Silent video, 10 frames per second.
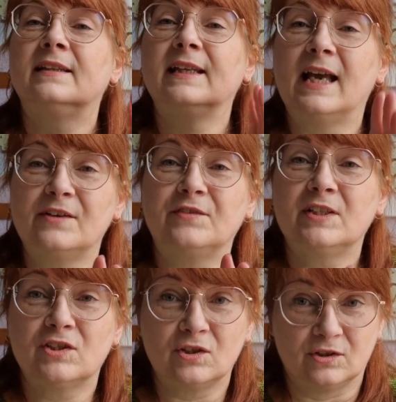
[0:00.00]
The
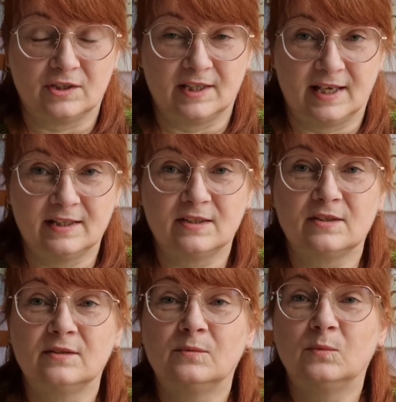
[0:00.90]
Advent sock
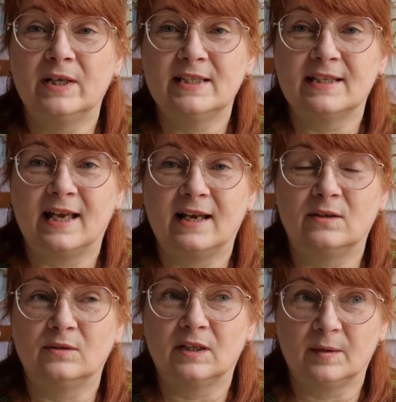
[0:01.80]
sets went
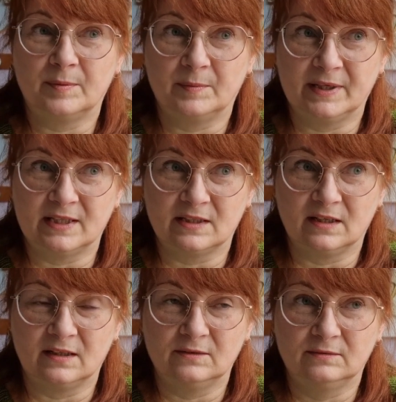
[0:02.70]
out a couple of weeks
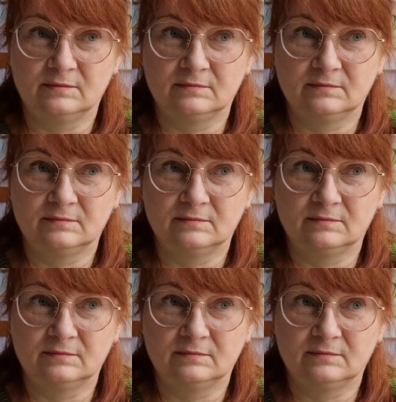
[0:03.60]
ago.